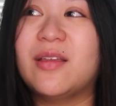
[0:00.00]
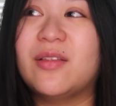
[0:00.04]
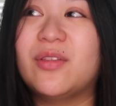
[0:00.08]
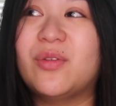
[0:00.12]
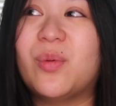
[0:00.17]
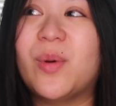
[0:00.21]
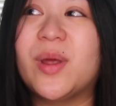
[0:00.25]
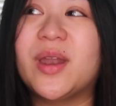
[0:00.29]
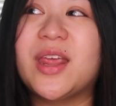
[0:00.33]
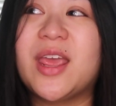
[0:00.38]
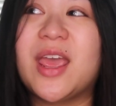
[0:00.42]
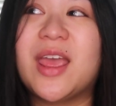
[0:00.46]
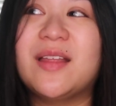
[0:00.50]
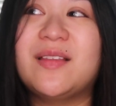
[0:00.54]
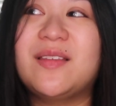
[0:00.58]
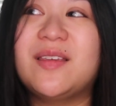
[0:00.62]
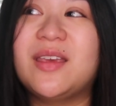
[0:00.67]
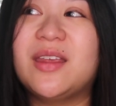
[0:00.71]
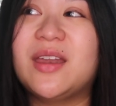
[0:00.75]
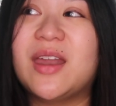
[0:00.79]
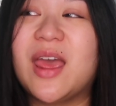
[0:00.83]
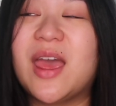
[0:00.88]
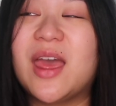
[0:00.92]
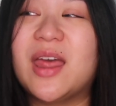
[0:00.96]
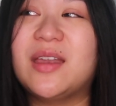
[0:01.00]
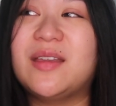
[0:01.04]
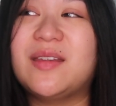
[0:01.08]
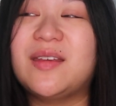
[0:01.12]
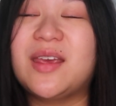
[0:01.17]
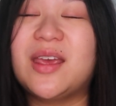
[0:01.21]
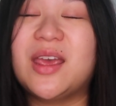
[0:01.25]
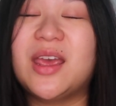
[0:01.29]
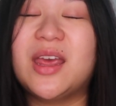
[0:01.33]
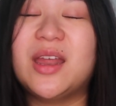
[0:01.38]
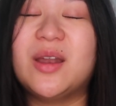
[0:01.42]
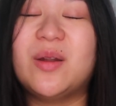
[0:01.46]
twenty eighteen
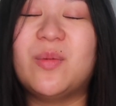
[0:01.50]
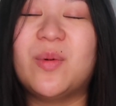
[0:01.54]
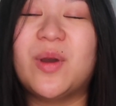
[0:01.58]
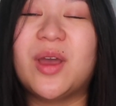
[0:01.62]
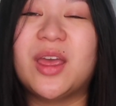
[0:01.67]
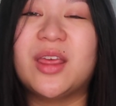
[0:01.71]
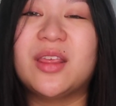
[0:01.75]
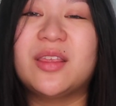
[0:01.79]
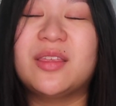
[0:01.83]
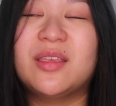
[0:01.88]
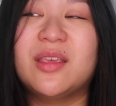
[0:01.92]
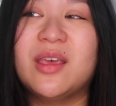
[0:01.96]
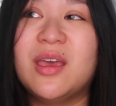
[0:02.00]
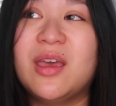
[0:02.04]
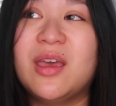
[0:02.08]
ended with